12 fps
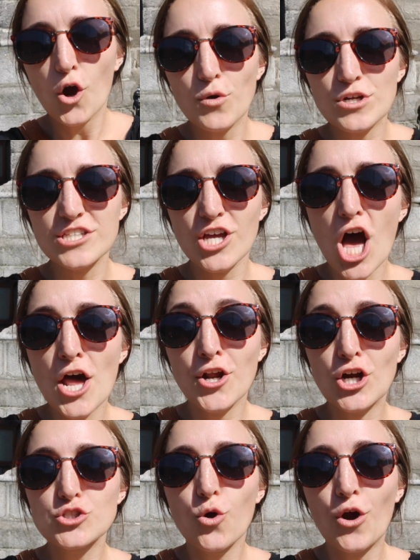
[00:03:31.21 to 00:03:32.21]
We're still on
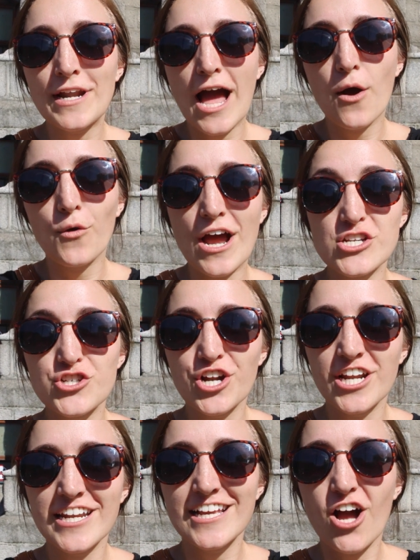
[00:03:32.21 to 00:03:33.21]
our tour now. We're at
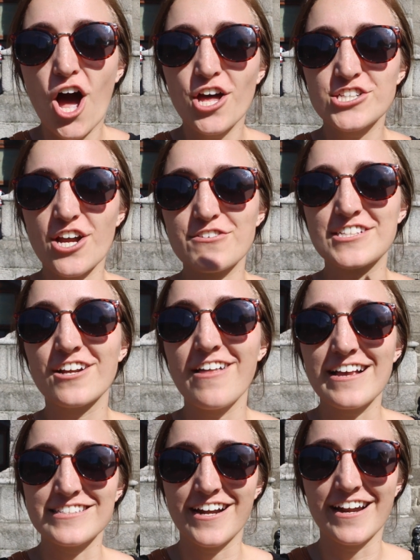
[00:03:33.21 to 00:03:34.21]
Trinity College. I was here
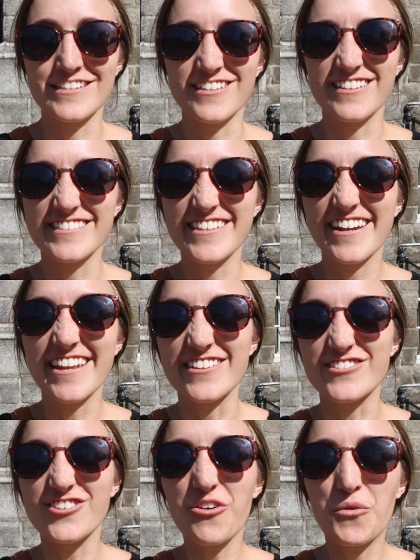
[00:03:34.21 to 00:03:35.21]
last night at sunset and it
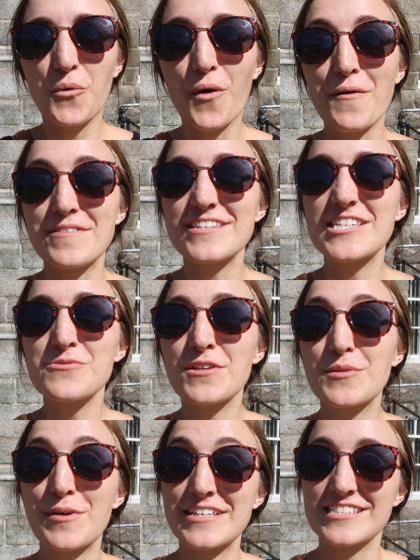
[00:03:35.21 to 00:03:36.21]
was so cool. This is one
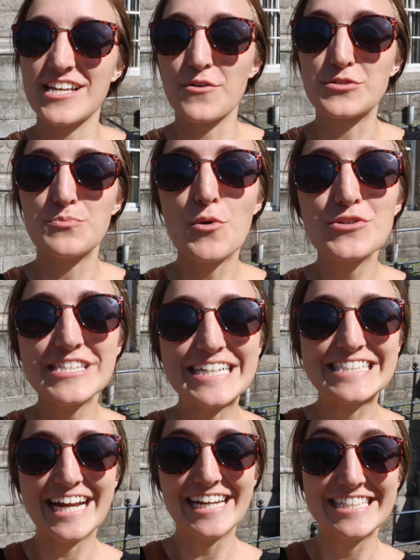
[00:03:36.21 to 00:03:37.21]
of the places I was most
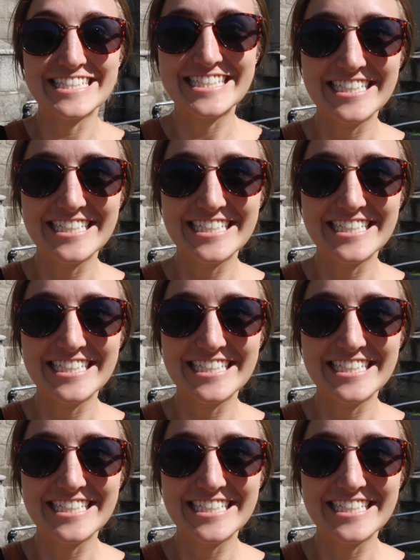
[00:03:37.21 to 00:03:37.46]
excited